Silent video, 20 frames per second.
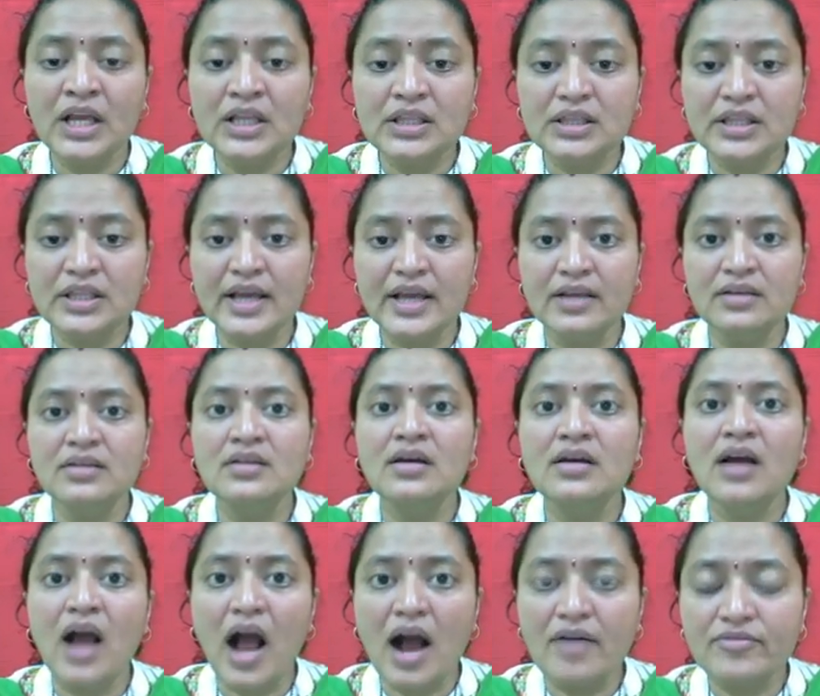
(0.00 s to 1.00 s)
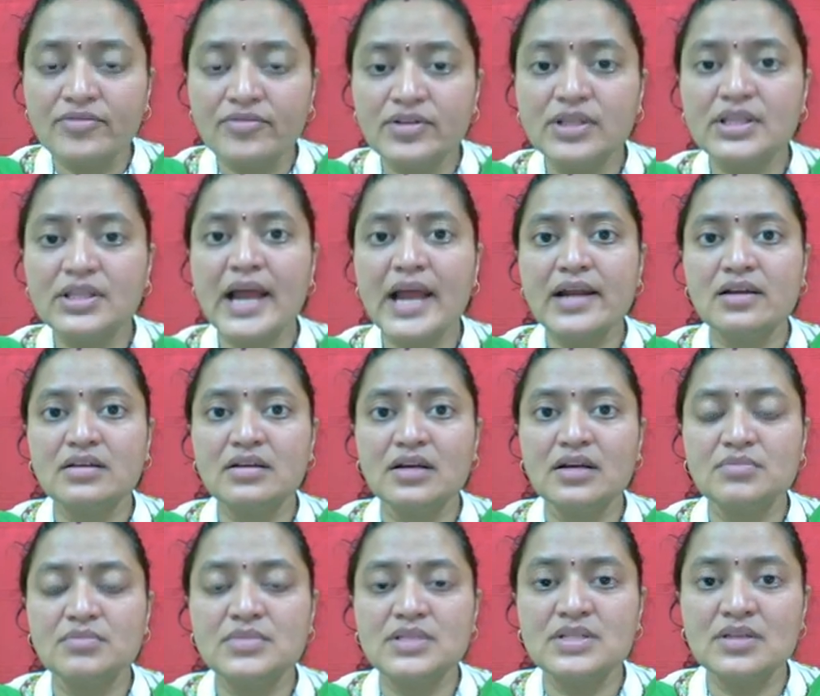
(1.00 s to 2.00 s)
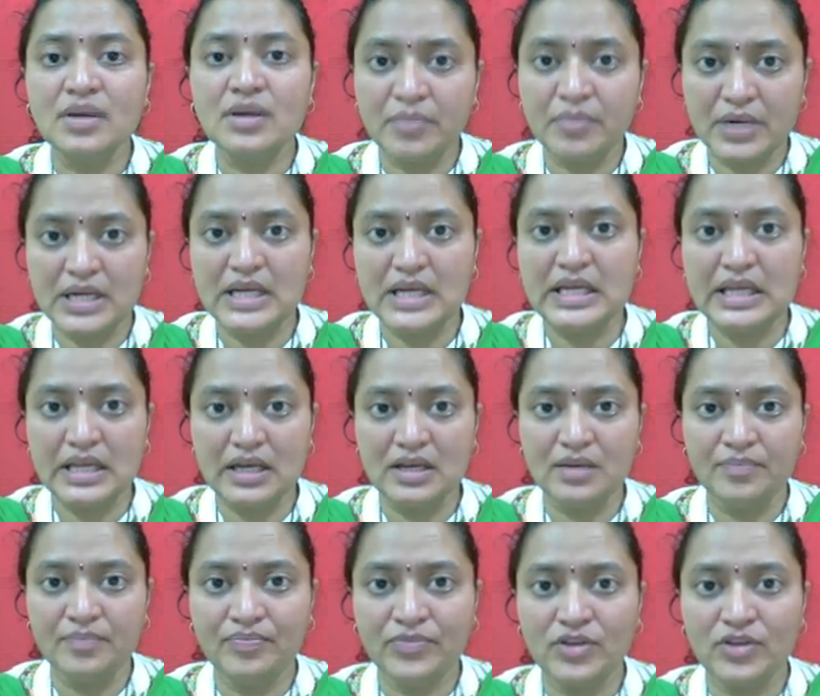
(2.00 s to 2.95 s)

Then after that comes material.